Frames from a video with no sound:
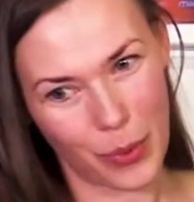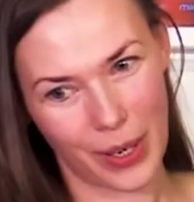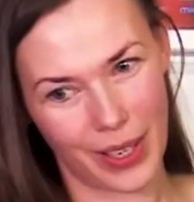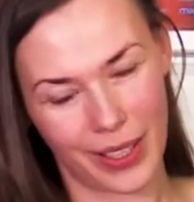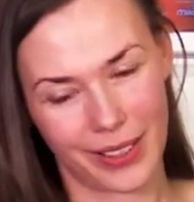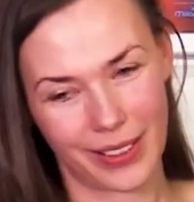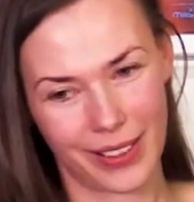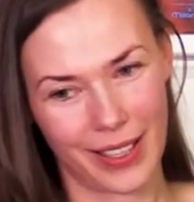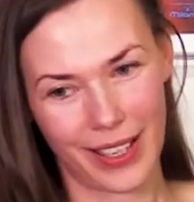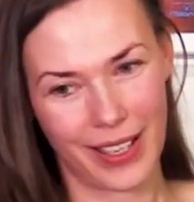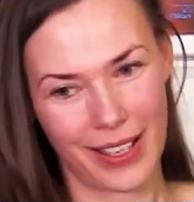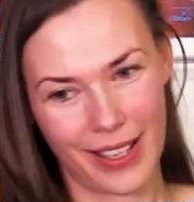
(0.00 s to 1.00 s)
But
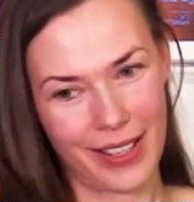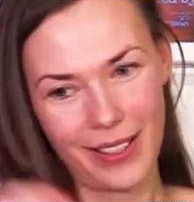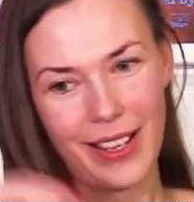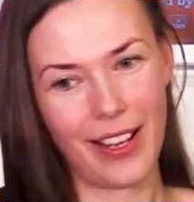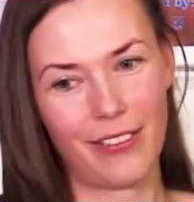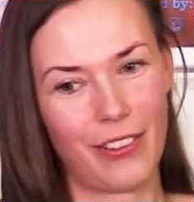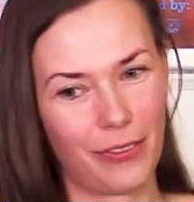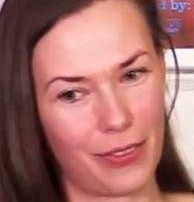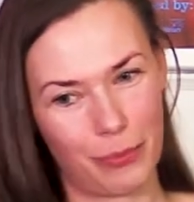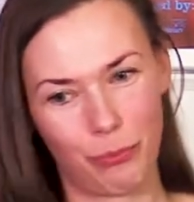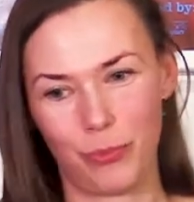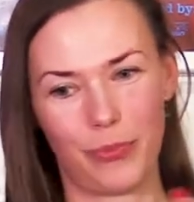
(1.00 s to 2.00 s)
yeah,
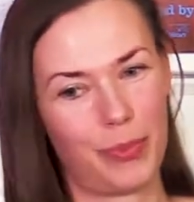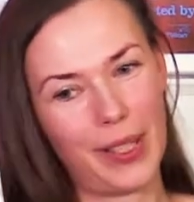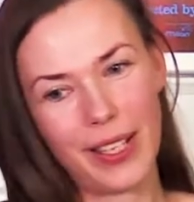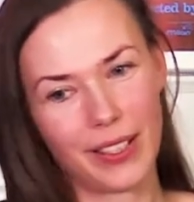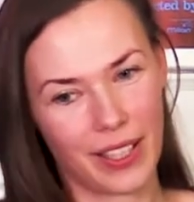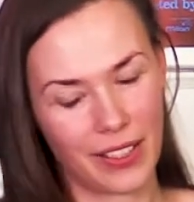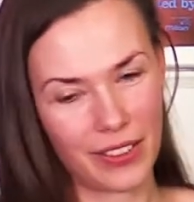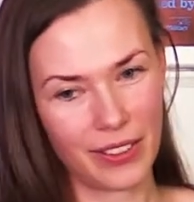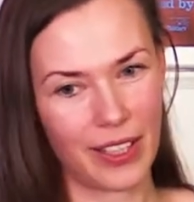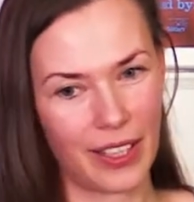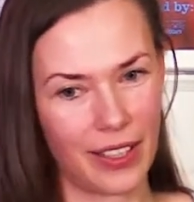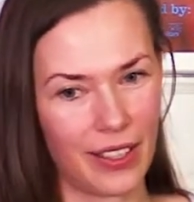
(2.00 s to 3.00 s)
the plane
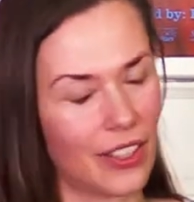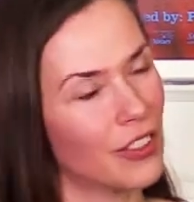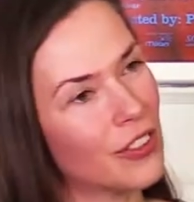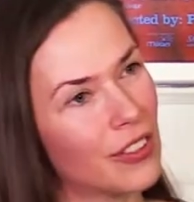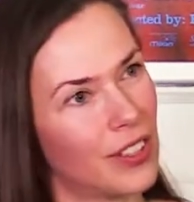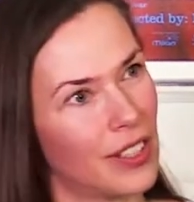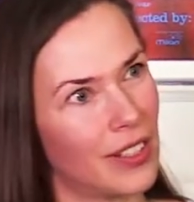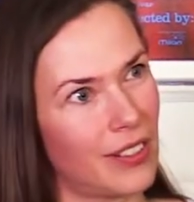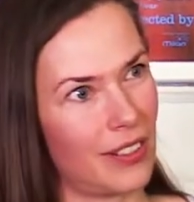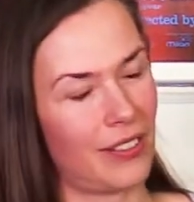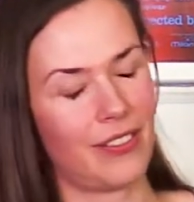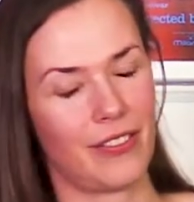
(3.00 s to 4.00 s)
getting under
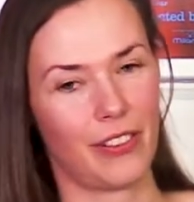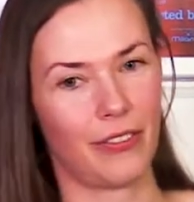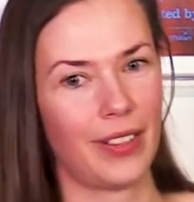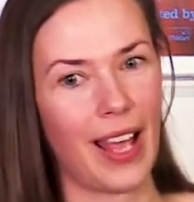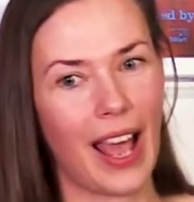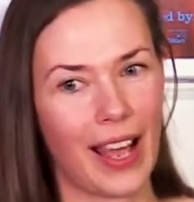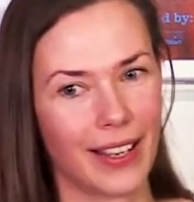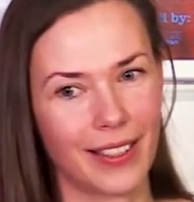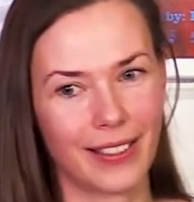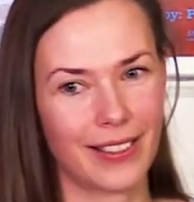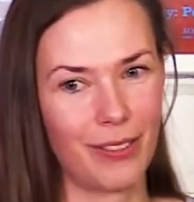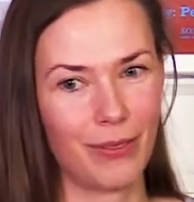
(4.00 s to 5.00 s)
the flag,
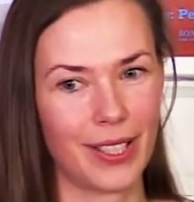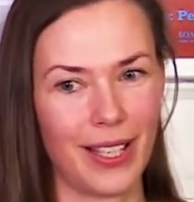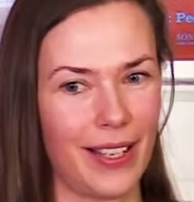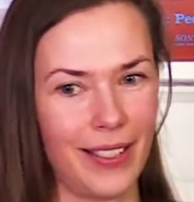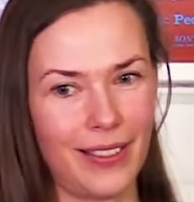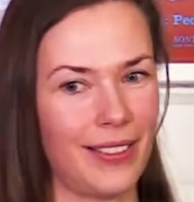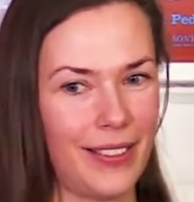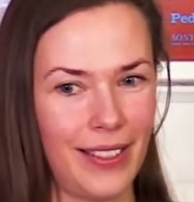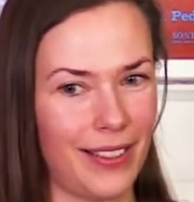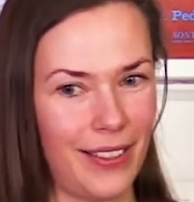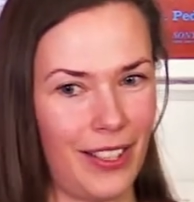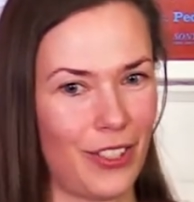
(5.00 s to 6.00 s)
it seems like
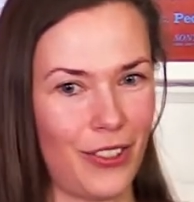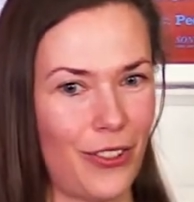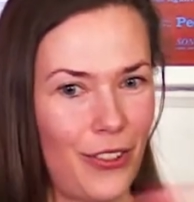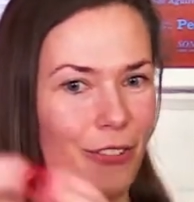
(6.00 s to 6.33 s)
it sort